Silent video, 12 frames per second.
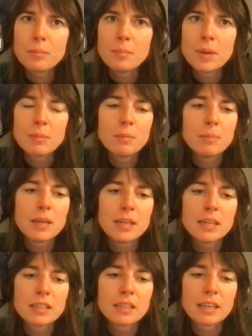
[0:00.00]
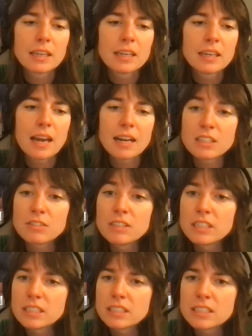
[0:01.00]
maybe being like
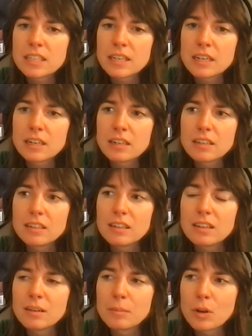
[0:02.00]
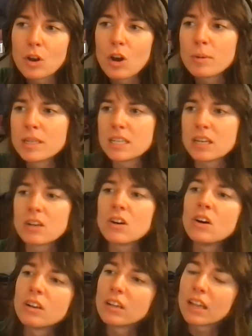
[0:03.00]
activists and commenting
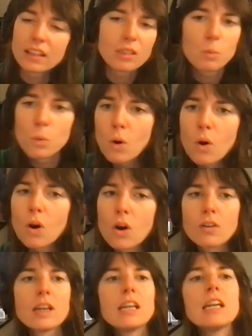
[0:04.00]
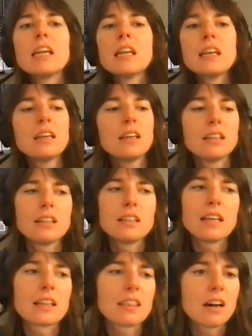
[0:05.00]
on like the war and
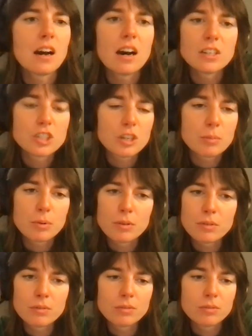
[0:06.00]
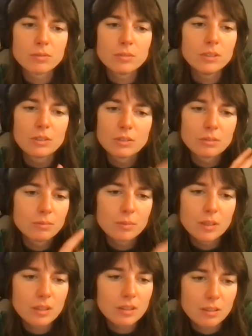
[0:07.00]
like the hardship of
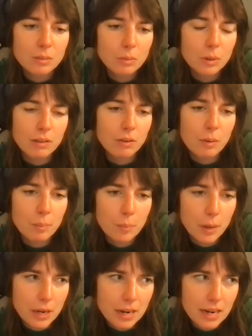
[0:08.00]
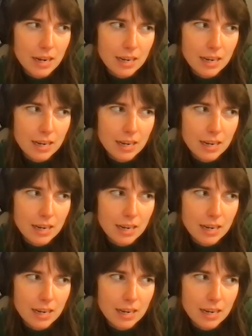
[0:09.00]
whatever. But